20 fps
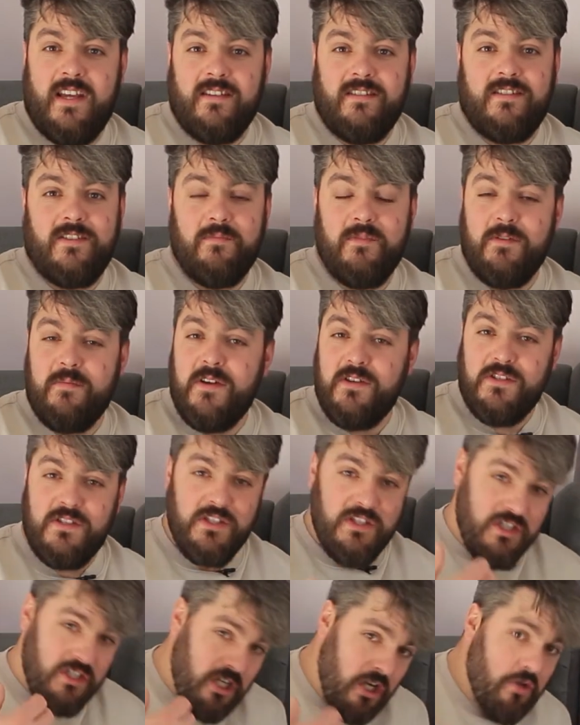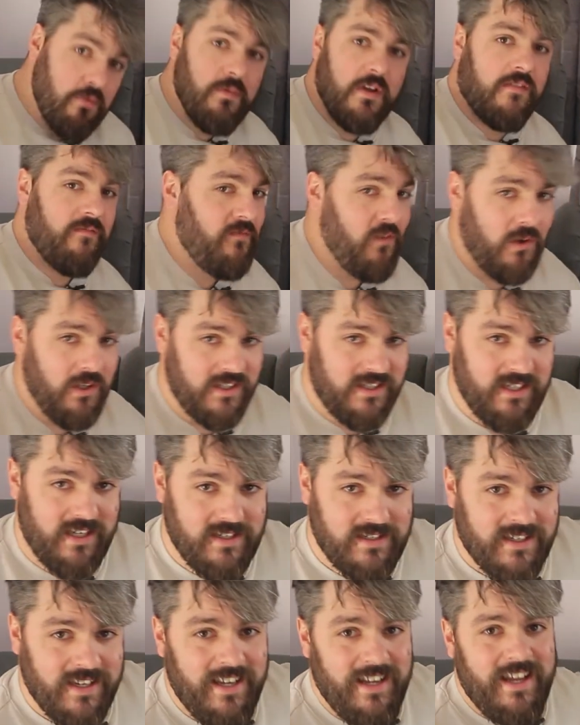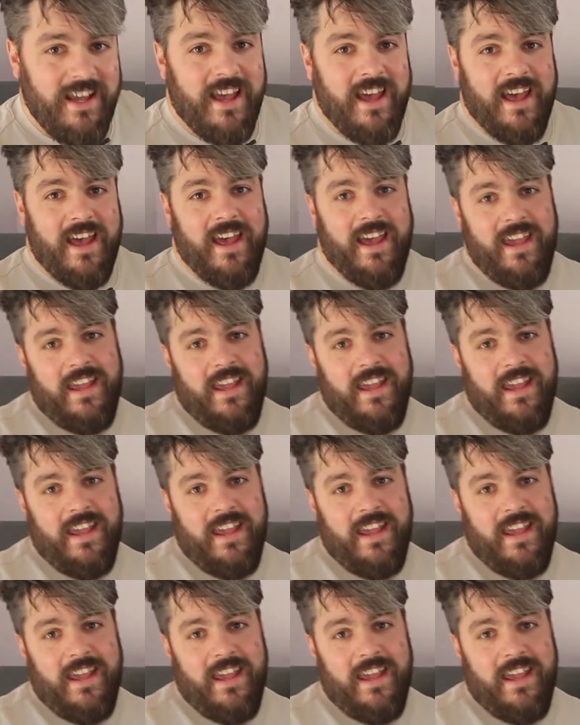has some of the most human voices uh,